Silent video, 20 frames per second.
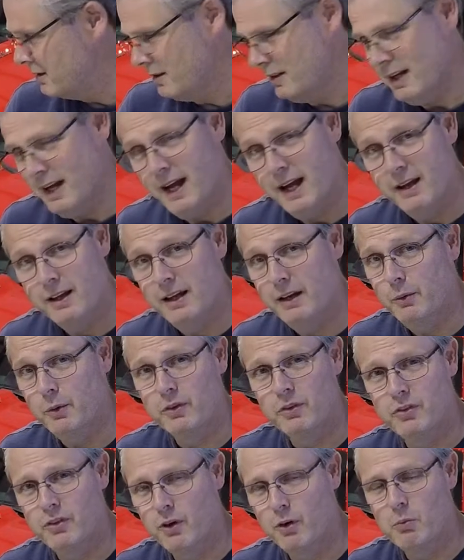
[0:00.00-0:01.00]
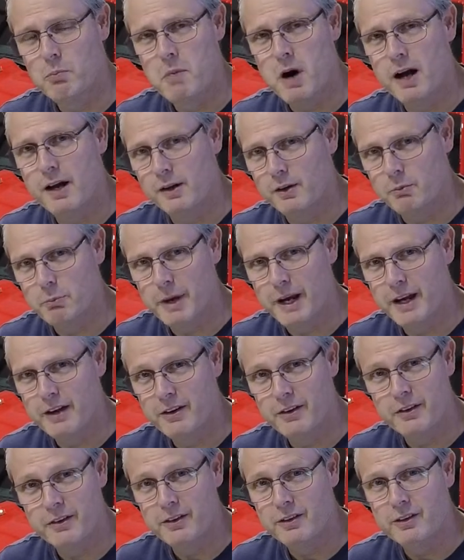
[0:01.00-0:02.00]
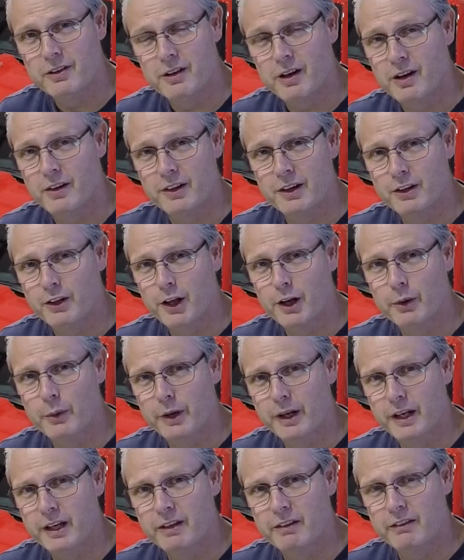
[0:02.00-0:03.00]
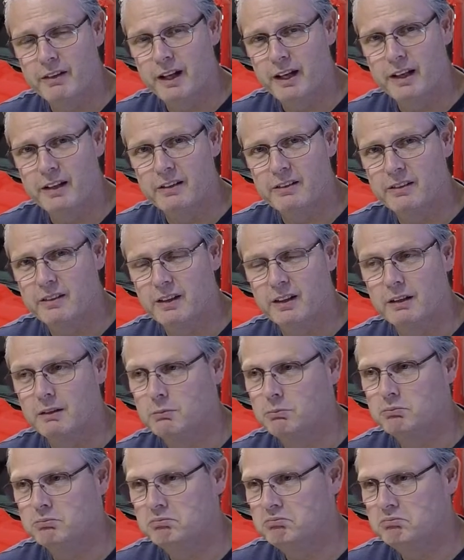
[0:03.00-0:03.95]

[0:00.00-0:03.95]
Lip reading: yeah, it was so mild-mannered on the low end that